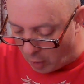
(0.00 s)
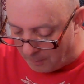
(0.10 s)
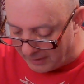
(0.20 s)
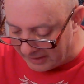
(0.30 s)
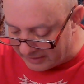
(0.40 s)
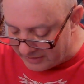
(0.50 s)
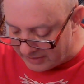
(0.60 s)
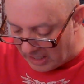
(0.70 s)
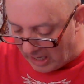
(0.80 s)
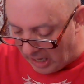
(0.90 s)

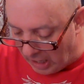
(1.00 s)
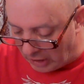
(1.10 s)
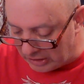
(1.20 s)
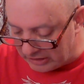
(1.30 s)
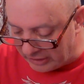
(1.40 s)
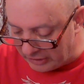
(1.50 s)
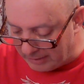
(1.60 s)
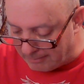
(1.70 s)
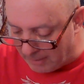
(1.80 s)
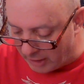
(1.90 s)
openings are
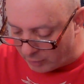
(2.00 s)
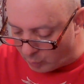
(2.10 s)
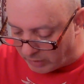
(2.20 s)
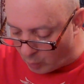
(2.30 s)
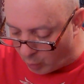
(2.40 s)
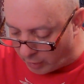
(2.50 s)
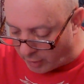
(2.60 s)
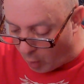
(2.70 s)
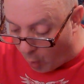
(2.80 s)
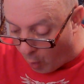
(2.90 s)
clearly marked with the
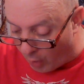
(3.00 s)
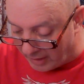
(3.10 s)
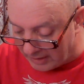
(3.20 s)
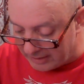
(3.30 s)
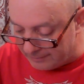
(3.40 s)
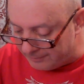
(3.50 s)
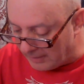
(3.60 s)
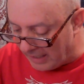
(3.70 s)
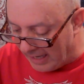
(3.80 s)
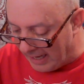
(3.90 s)
word oil
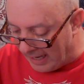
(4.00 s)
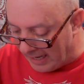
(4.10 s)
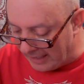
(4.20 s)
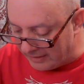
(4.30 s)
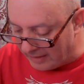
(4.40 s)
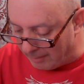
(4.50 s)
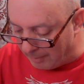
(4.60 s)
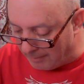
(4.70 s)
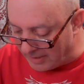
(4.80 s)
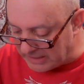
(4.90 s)
and the
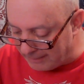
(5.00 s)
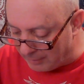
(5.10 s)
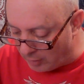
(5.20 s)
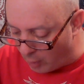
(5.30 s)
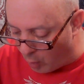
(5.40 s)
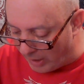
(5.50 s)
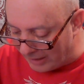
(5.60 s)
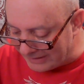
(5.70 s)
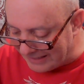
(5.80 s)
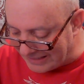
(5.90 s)
permissible
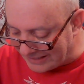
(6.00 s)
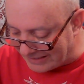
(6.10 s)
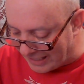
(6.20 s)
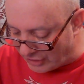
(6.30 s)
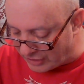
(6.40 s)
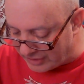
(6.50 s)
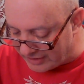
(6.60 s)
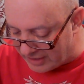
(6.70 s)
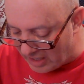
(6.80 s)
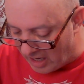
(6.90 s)
oil
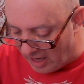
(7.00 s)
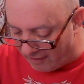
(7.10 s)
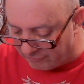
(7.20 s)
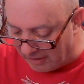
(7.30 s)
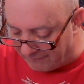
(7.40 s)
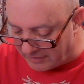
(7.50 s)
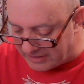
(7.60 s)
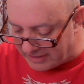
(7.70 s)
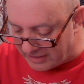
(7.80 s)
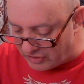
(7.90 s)
designations of
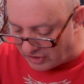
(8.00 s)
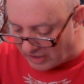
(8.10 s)
references to